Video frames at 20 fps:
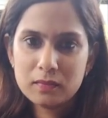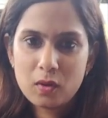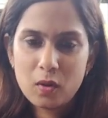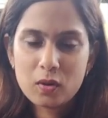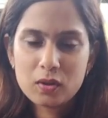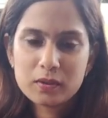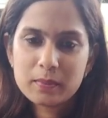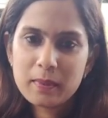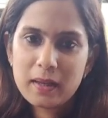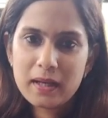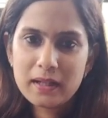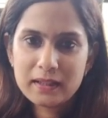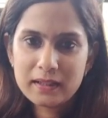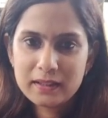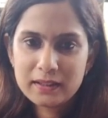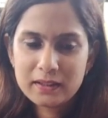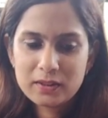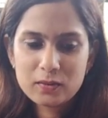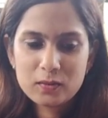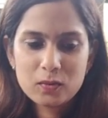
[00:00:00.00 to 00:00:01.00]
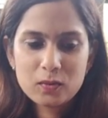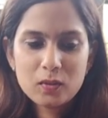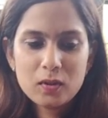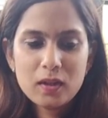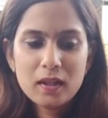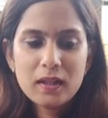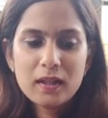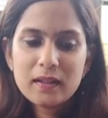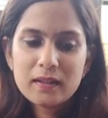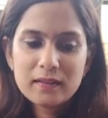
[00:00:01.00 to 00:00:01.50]
cosmetics. So
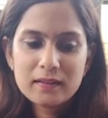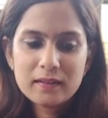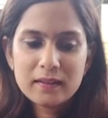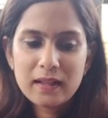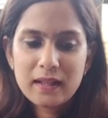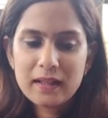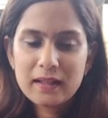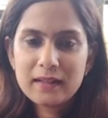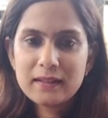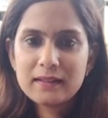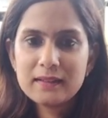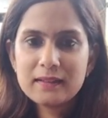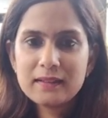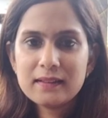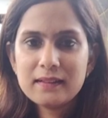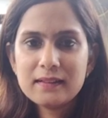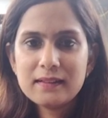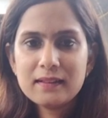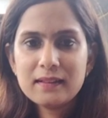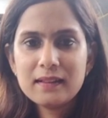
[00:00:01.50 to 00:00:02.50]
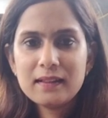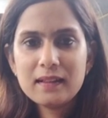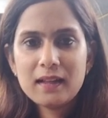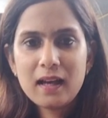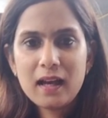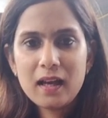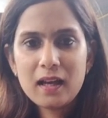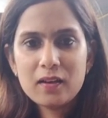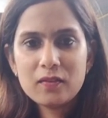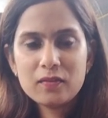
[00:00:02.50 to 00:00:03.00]
there is this. See,
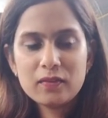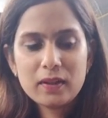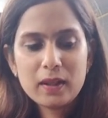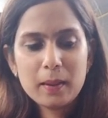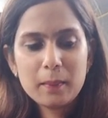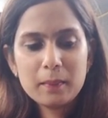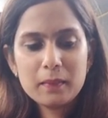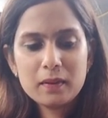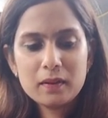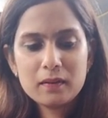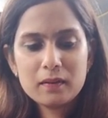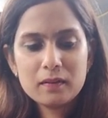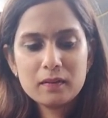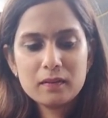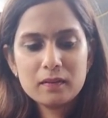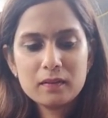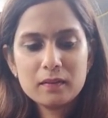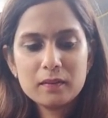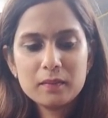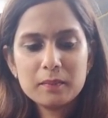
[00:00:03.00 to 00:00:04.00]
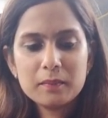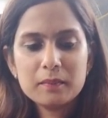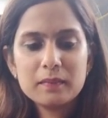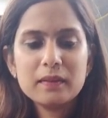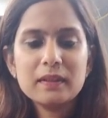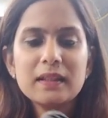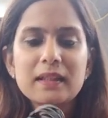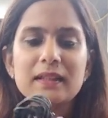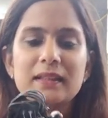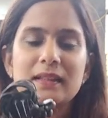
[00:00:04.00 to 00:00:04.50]
I have kept
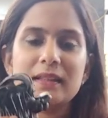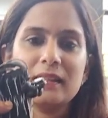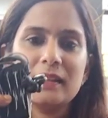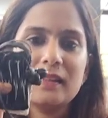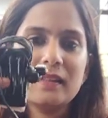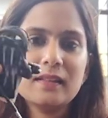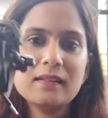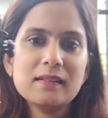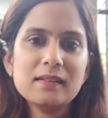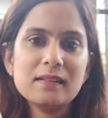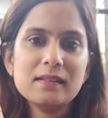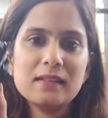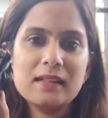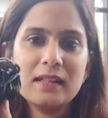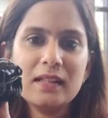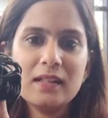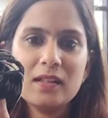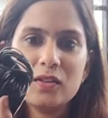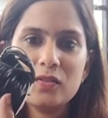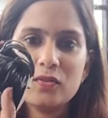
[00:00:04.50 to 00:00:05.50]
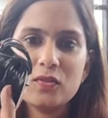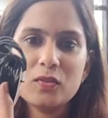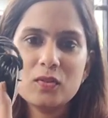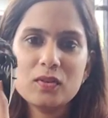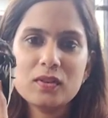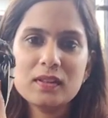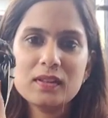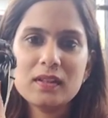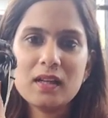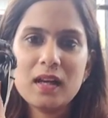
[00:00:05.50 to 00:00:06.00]
this
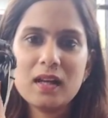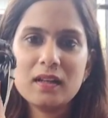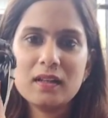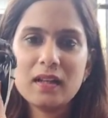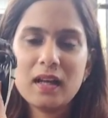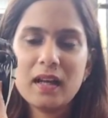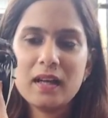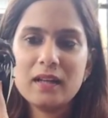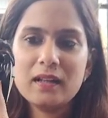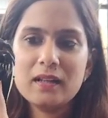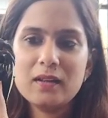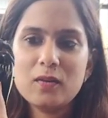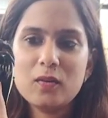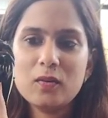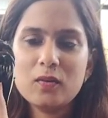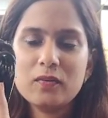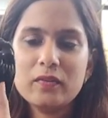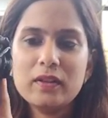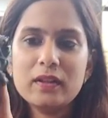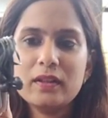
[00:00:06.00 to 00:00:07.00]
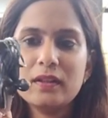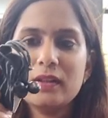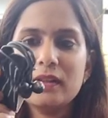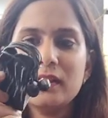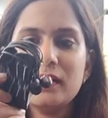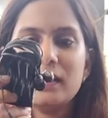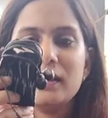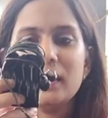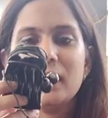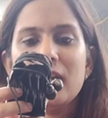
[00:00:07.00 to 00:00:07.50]
earphones are tied along with
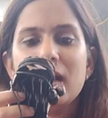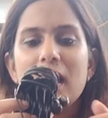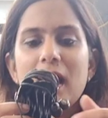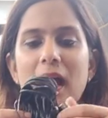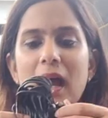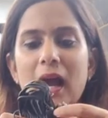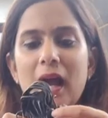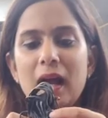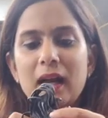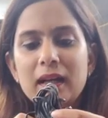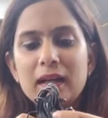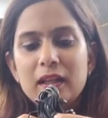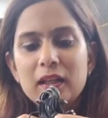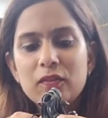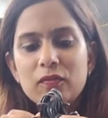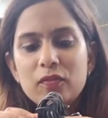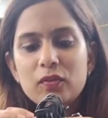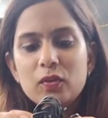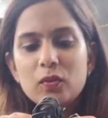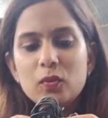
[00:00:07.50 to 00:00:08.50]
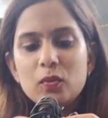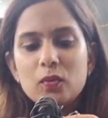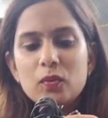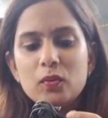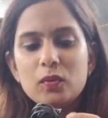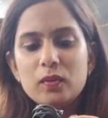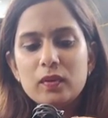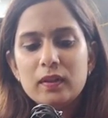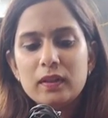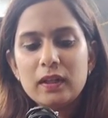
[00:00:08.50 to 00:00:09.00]
it, and if
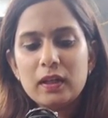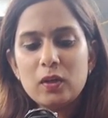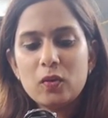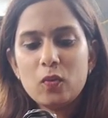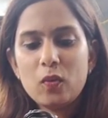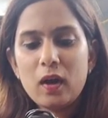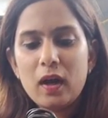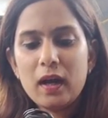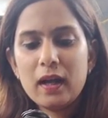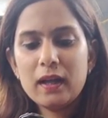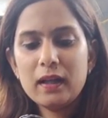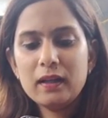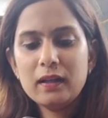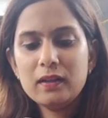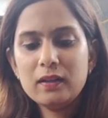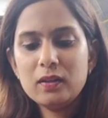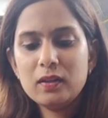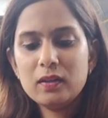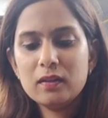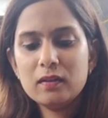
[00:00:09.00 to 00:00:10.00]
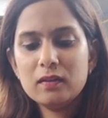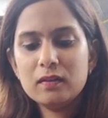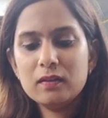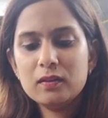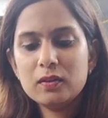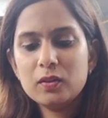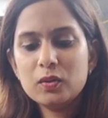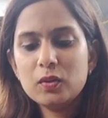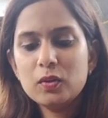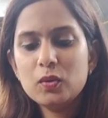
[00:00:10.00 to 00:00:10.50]
you require
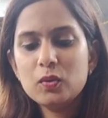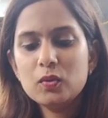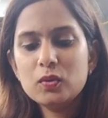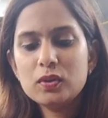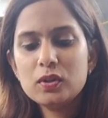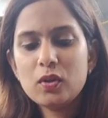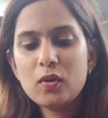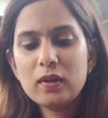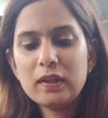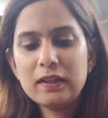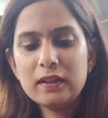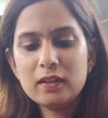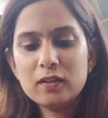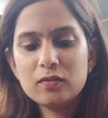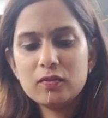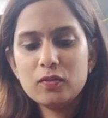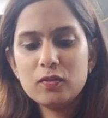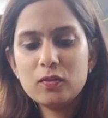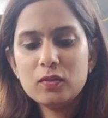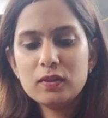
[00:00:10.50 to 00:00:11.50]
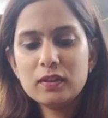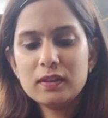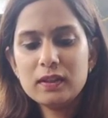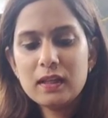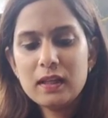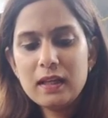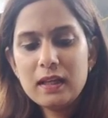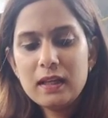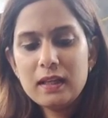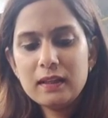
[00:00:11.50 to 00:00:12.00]
to use your earphones,
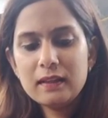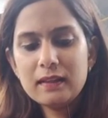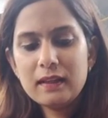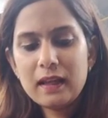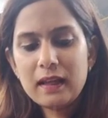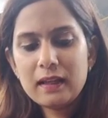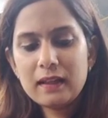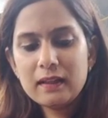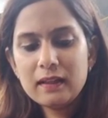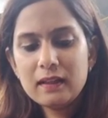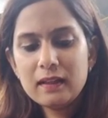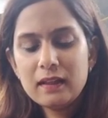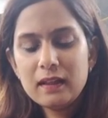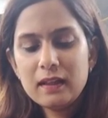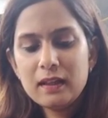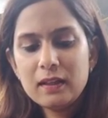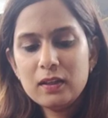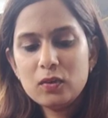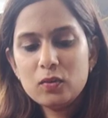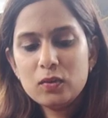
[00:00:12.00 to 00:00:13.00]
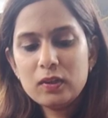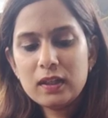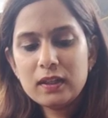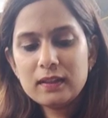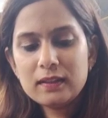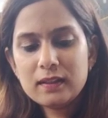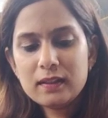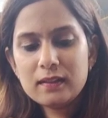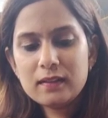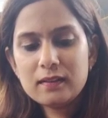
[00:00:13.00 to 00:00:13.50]
then you
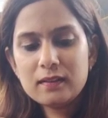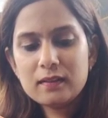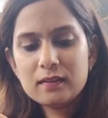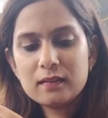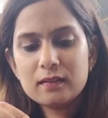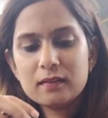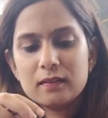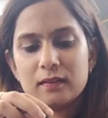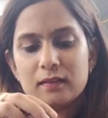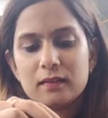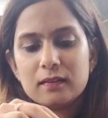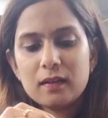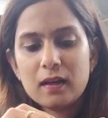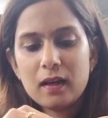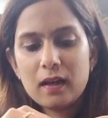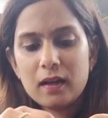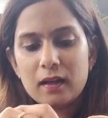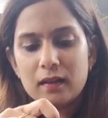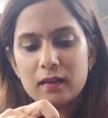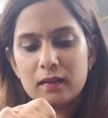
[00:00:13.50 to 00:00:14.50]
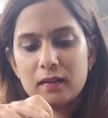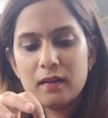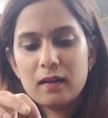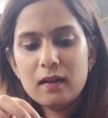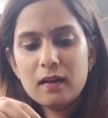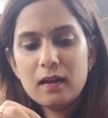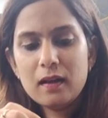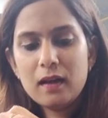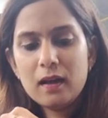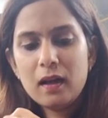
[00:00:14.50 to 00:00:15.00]
can just
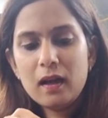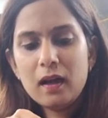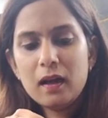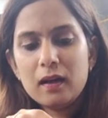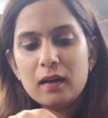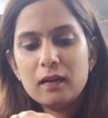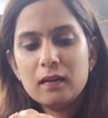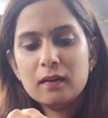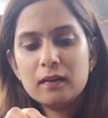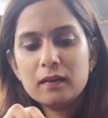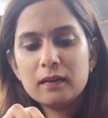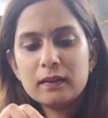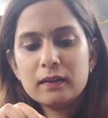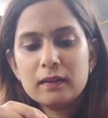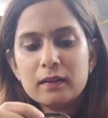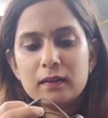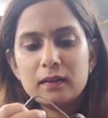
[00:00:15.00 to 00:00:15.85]
uh,